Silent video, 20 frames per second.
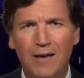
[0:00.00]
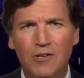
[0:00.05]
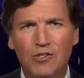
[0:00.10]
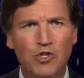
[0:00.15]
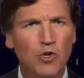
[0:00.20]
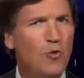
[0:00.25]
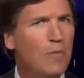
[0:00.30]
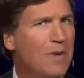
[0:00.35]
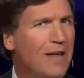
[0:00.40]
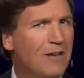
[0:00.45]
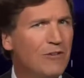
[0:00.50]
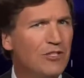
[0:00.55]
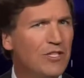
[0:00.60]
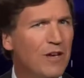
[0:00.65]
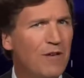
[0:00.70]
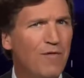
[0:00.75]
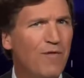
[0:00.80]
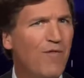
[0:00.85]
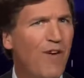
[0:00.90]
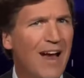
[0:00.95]
Shouldn't we be
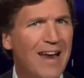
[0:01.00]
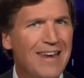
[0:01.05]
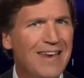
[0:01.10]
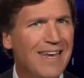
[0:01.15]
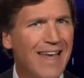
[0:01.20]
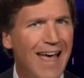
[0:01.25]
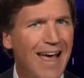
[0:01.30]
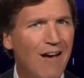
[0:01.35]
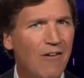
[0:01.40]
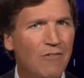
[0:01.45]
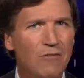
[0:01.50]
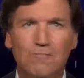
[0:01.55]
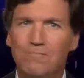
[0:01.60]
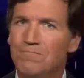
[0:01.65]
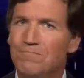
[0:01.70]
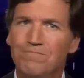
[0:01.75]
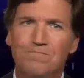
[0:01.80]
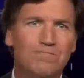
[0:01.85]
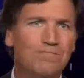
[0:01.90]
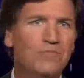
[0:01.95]
interested in finding out?
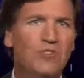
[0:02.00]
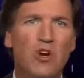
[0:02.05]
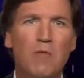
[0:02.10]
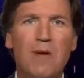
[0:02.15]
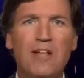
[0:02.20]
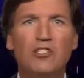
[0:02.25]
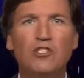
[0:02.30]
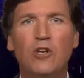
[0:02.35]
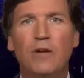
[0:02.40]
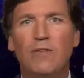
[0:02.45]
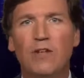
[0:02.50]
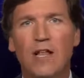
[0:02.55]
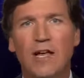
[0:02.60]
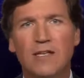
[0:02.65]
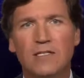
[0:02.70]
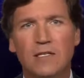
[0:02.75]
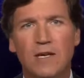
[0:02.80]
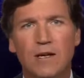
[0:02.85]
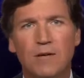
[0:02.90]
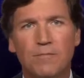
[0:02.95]
Hmm, no mention of it
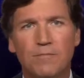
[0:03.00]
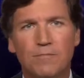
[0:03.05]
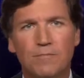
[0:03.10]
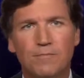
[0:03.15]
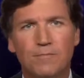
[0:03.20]
last night.